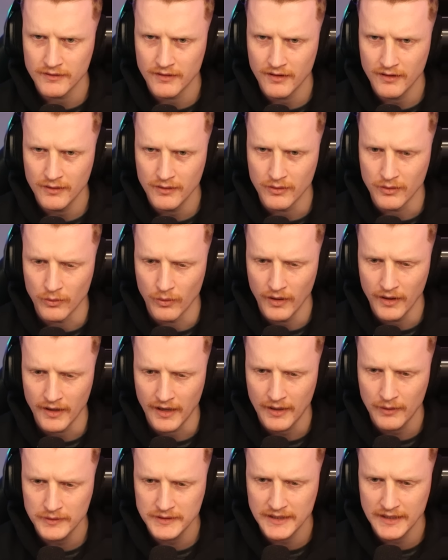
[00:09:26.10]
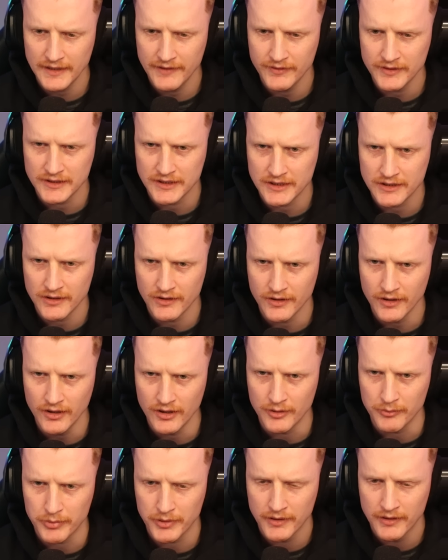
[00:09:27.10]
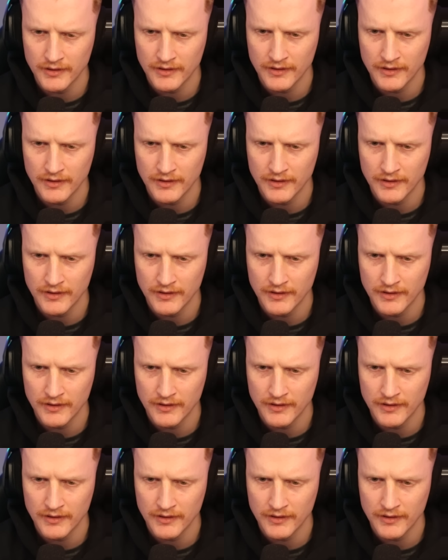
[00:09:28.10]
Oh wow, how is that even stood up?